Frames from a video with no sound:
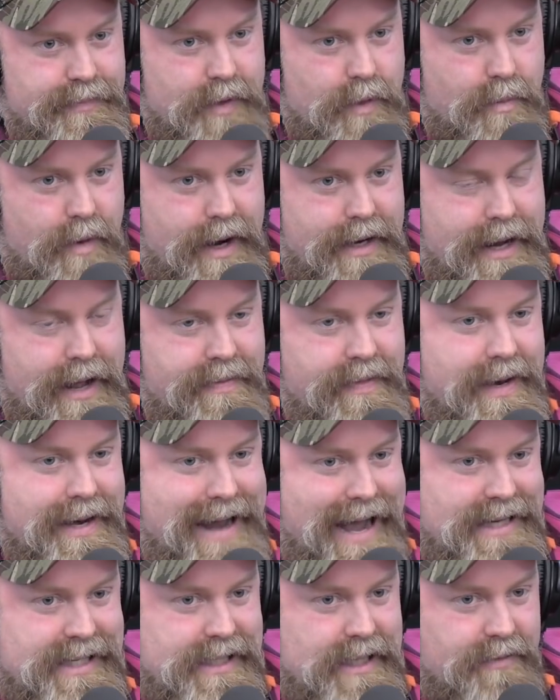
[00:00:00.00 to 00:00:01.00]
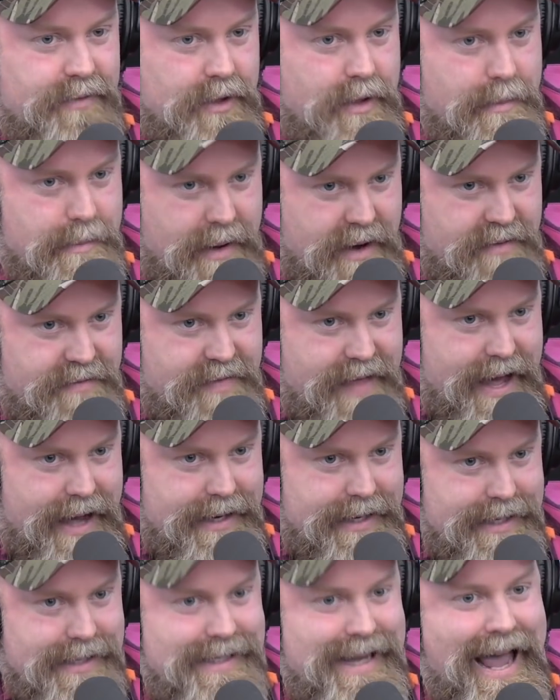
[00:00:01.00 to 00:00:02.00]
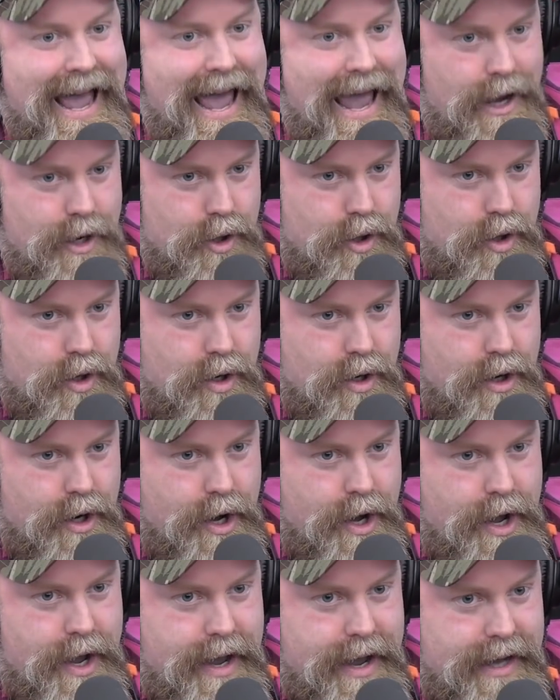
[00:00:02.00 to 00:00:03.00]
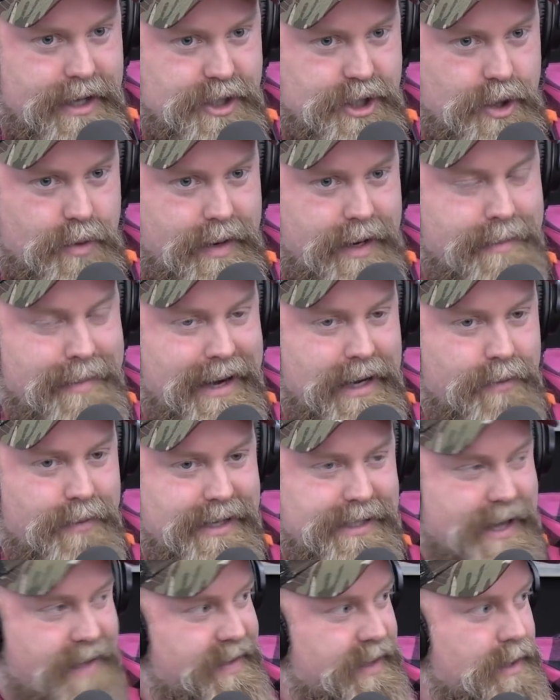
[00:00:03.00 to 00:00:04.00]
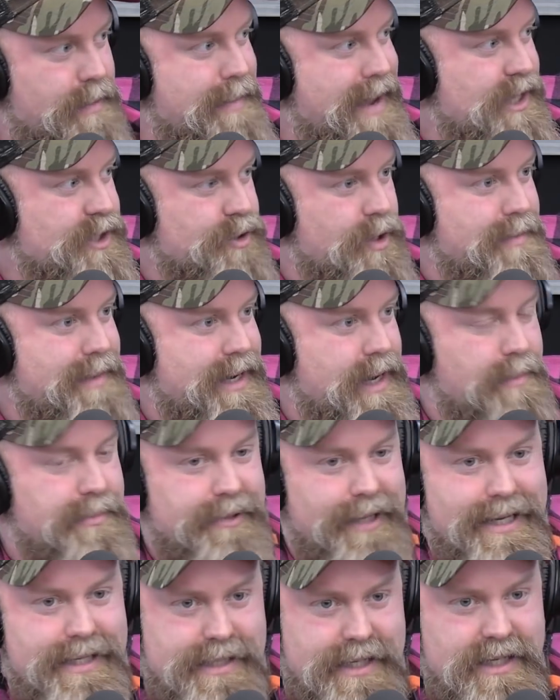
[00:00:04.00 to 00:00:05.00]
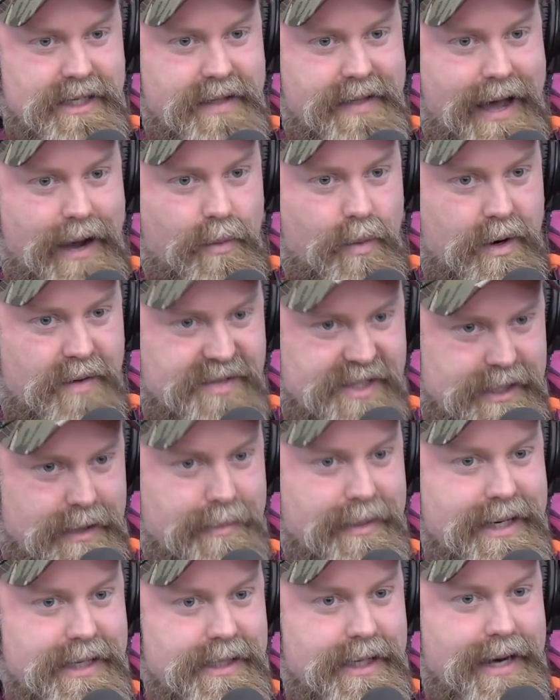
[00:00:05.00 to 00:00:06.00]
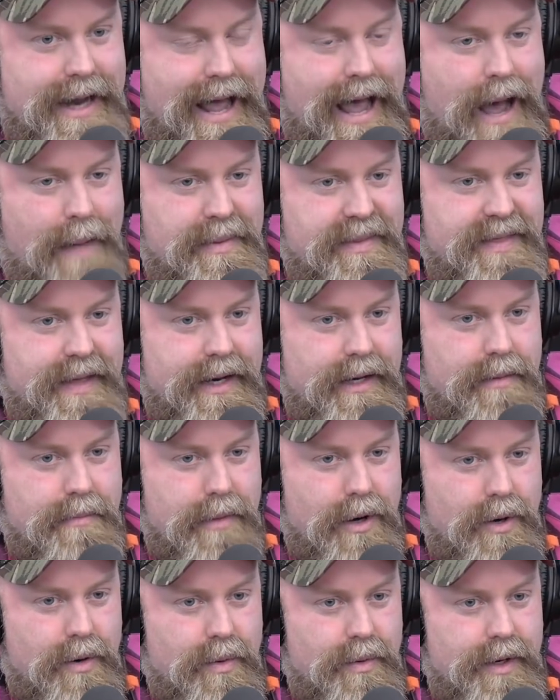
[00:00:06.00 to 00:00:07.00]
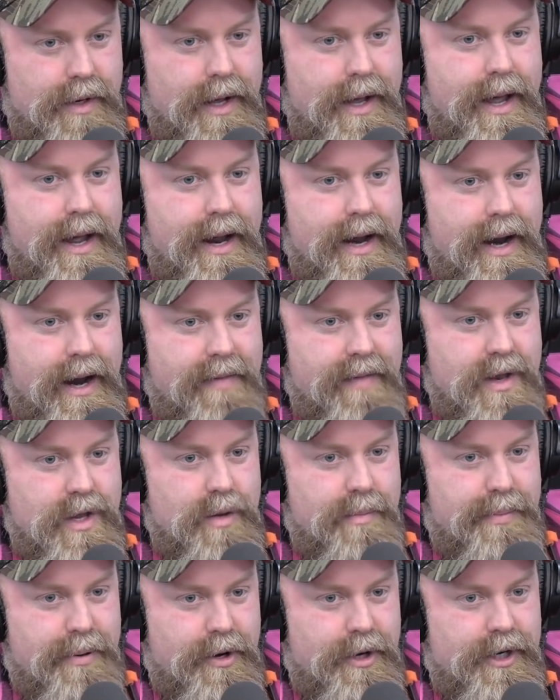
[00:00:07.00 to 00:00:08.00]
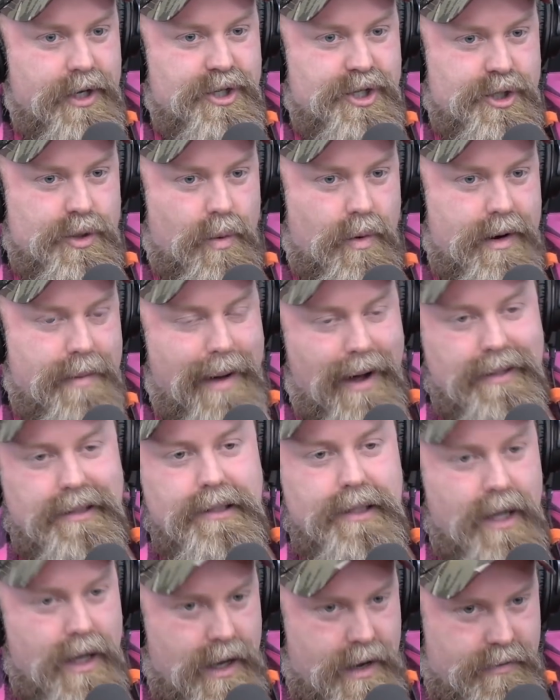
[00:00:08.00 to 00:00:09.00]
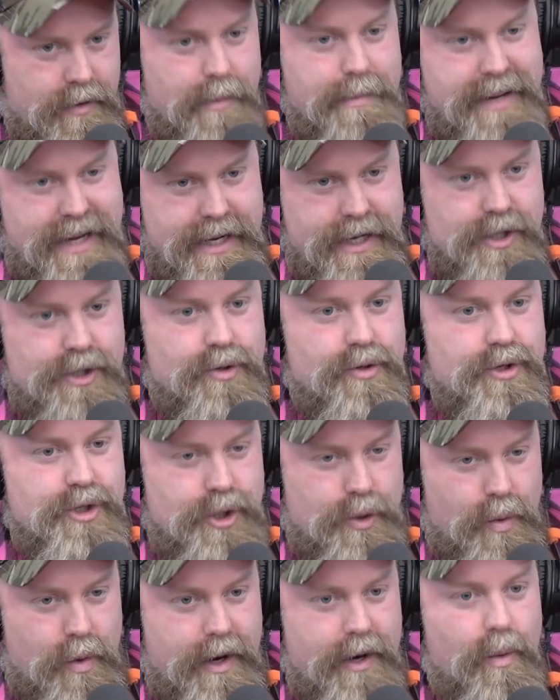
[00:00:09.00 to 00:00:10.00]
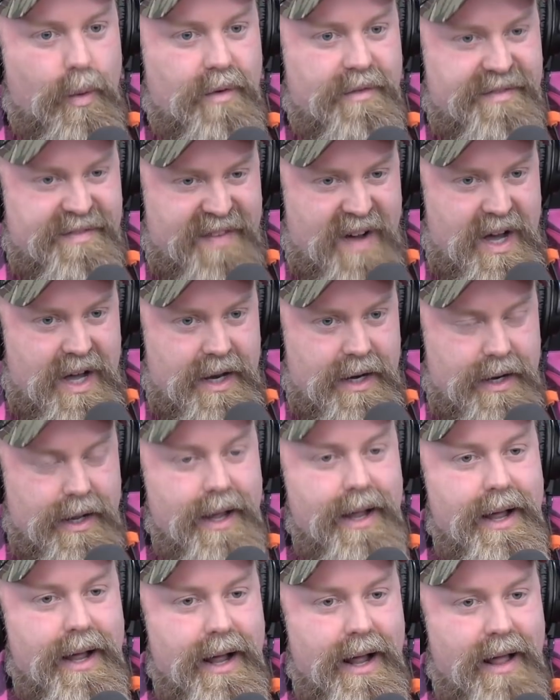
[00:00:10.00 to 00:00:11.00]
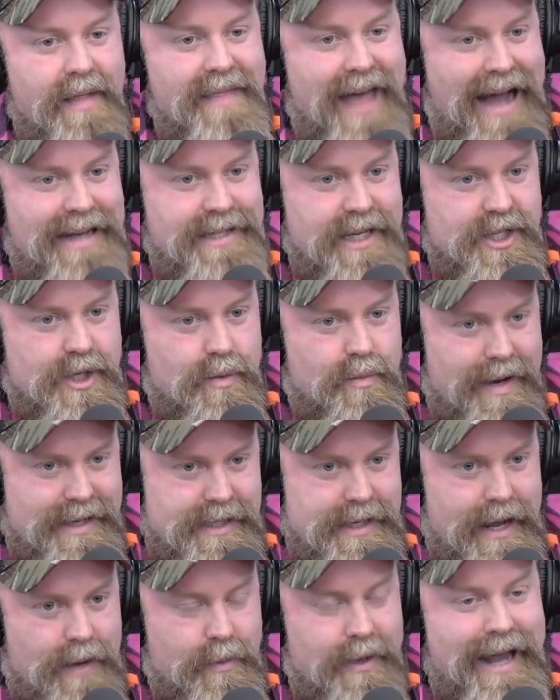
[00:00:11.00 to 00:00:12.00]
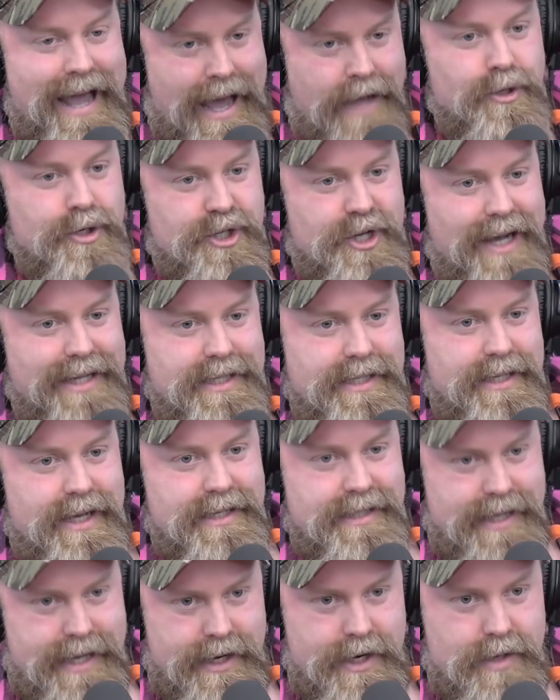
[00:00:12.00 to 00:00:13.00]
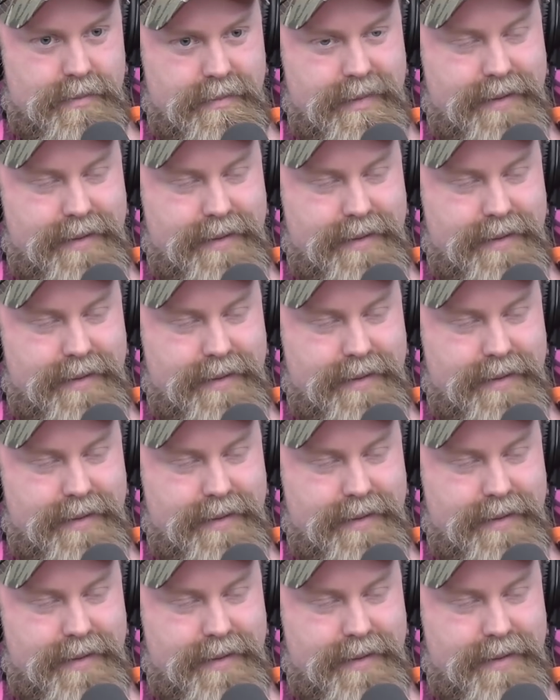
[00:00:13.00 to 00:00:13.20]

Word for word: right? And the next level above that is anger. And so in many ways, I think the mainstream media plays into that, where if somebody's in an apathetic mode and then you put a story about love or peace or joy or fun, that doesn't resonate. What energizes us in